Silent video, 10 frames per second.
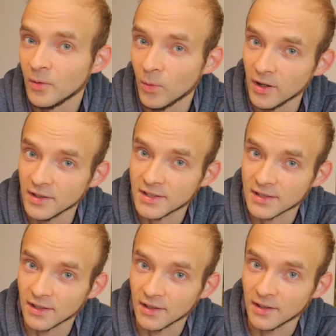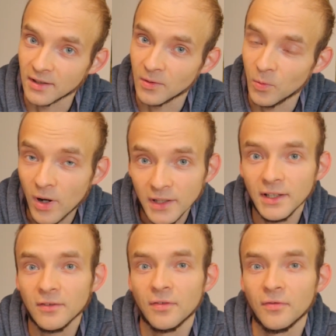was
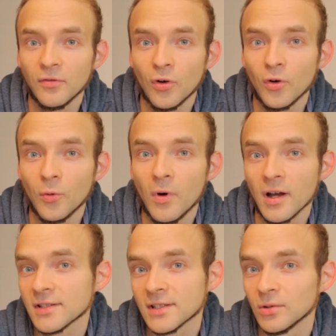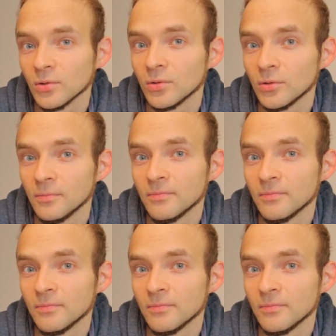wanting for us to...